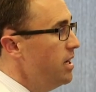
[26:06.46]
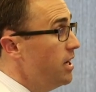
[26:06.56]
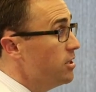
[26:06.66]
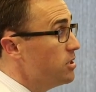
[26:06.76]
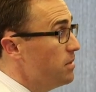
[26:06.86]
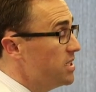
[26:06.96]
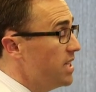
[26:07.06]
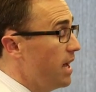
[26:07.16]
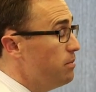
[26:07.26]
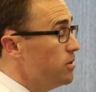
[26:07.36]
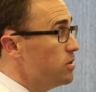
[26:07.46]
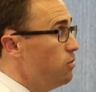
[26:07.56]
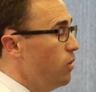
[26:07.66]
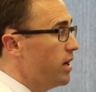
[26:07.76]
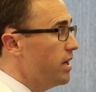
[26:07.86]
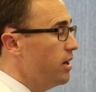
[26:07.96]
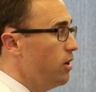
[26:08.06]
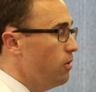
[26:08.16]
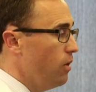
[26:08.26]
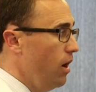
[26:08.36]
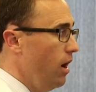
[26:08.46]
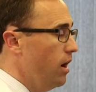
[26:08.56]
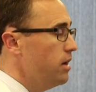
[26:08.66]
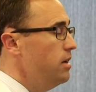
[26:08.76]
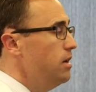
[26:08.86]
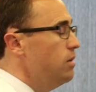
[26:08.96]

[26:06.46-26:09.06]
Here's some examples of what can go wrong